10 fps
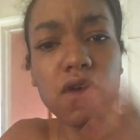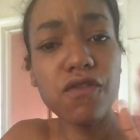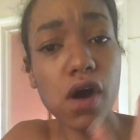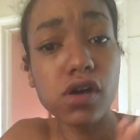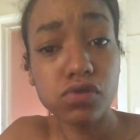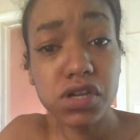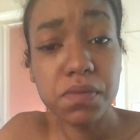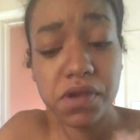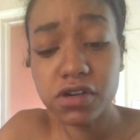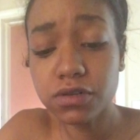for a quick
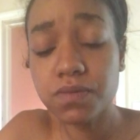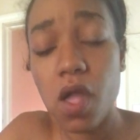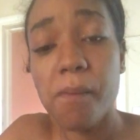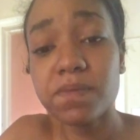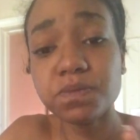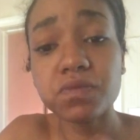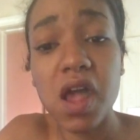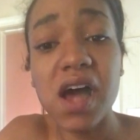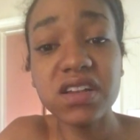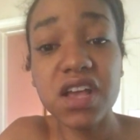meal,
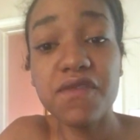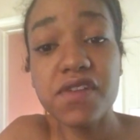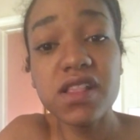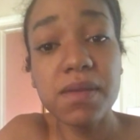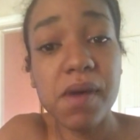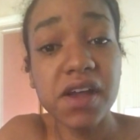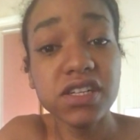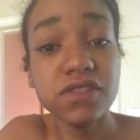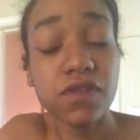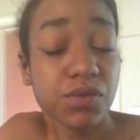I definitely buy
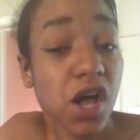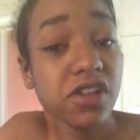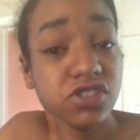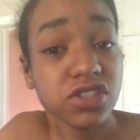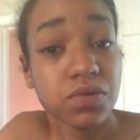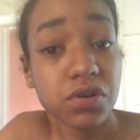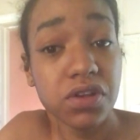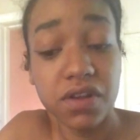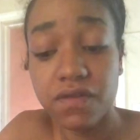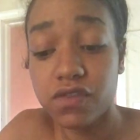this from Dollar General
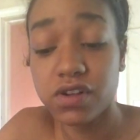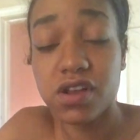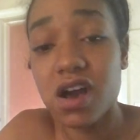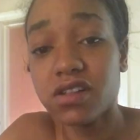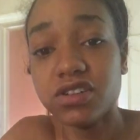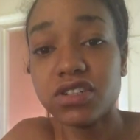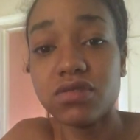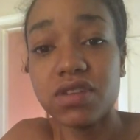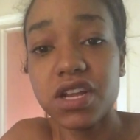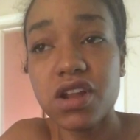again for a dollar. It's
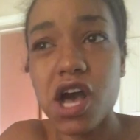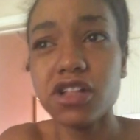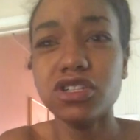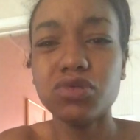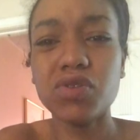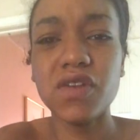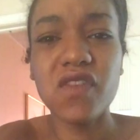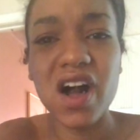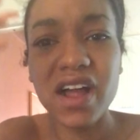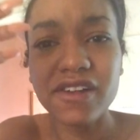only a dollar
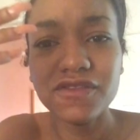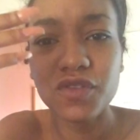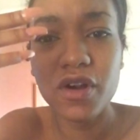twenty-five